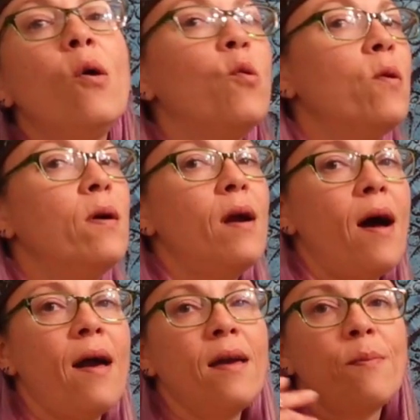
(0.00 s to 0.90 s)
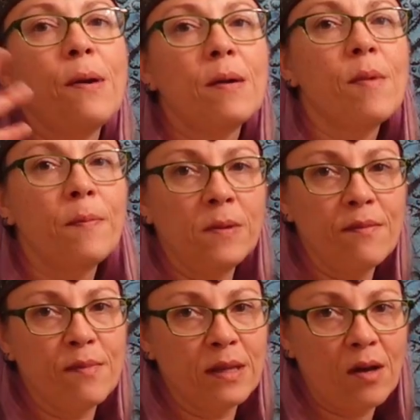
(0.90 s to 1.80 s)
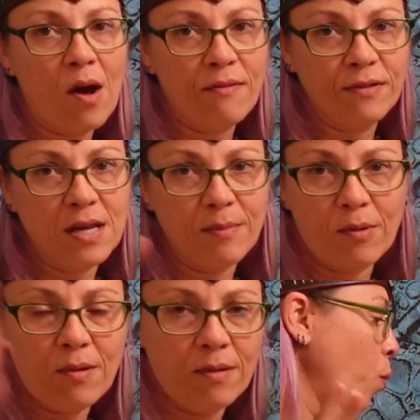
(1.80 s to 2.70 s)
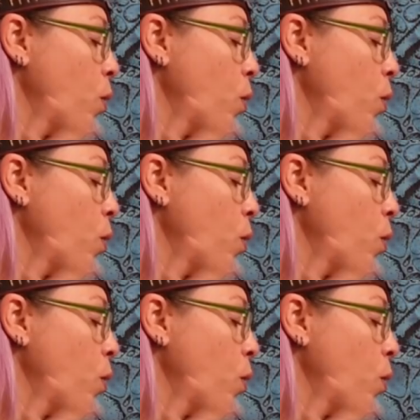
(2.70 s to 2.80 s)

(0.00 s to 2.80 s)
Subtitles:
or I can pick them up and leave them on the coffee table.